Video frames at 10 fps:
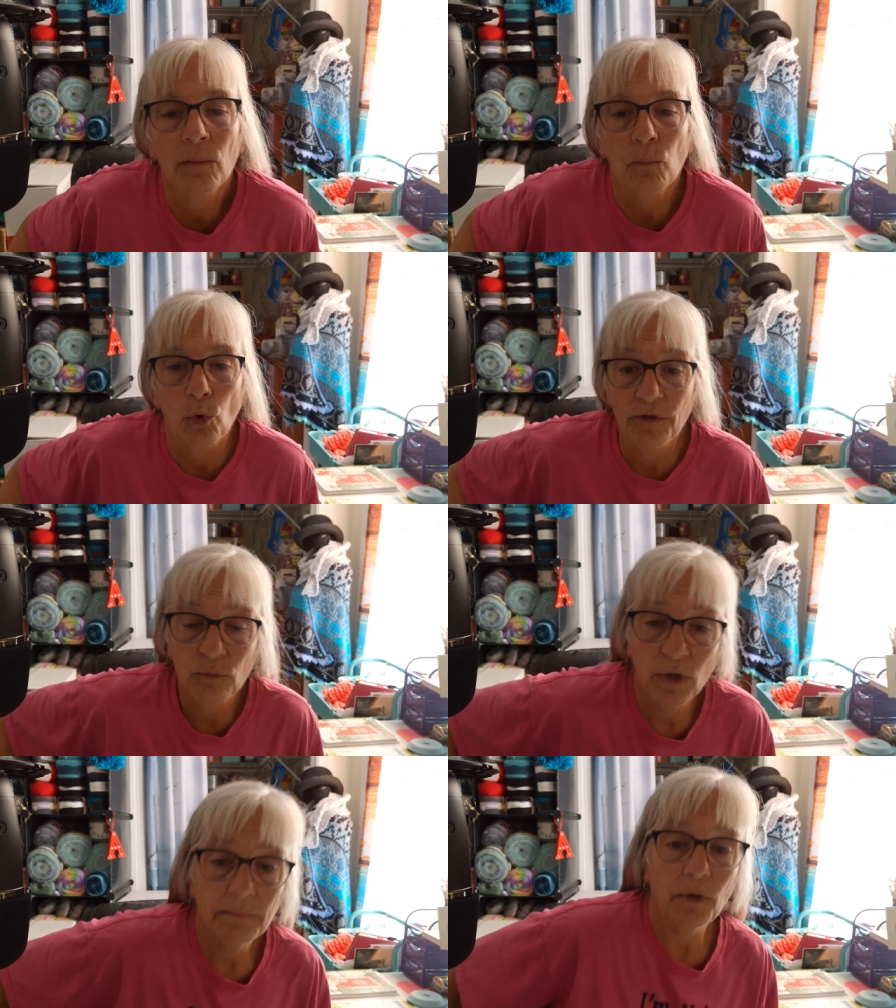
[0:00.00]
more
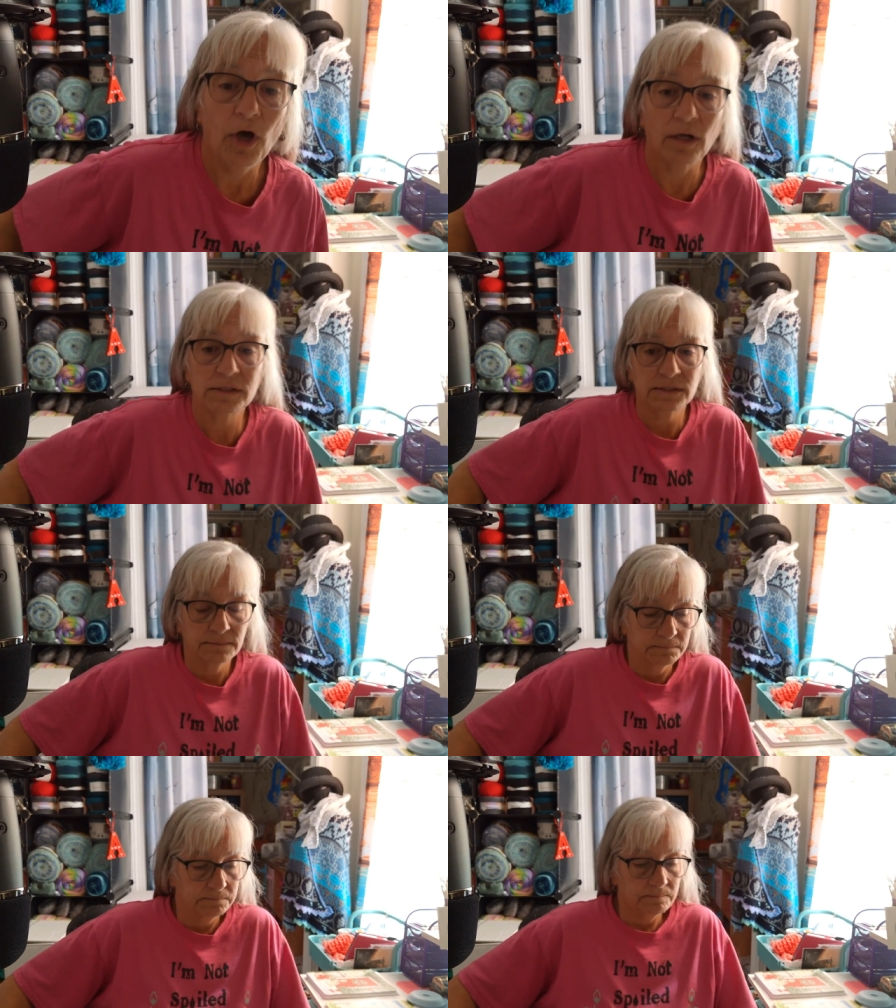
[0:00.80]
than one box
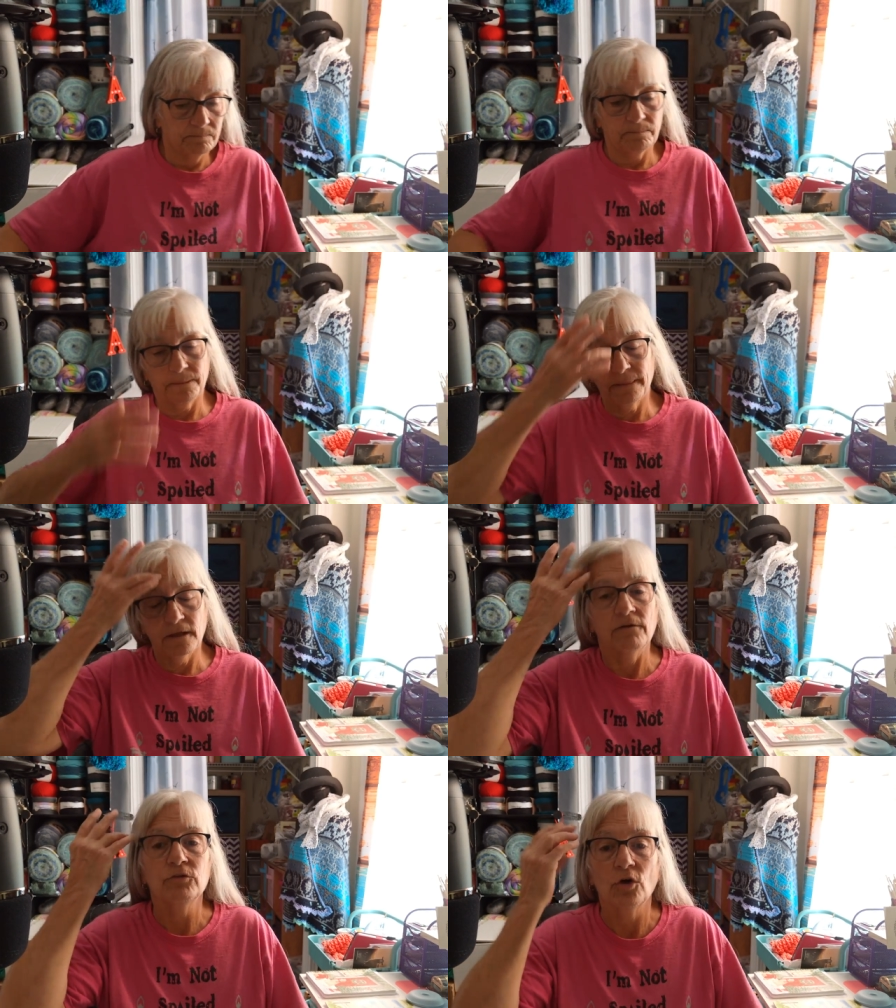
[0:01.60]
of